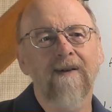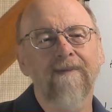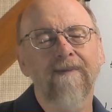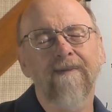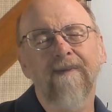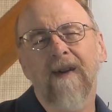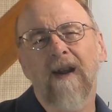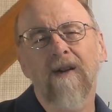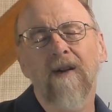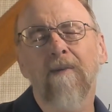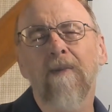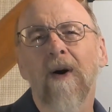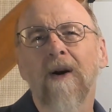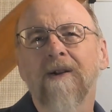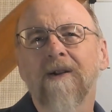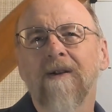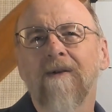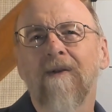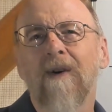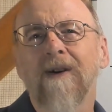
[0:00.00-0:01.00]
other
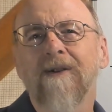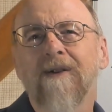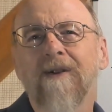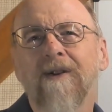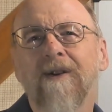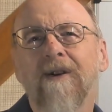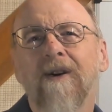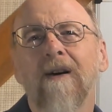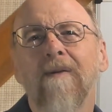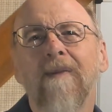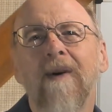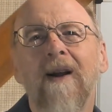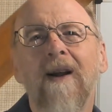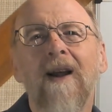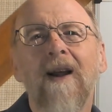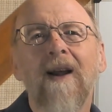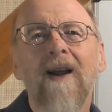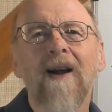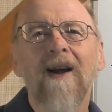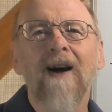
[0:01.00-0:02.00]
parts of Western Europe
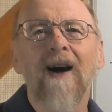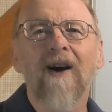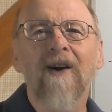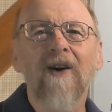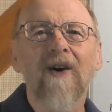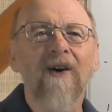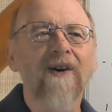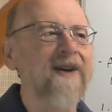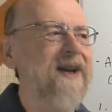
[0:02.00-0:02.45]
occur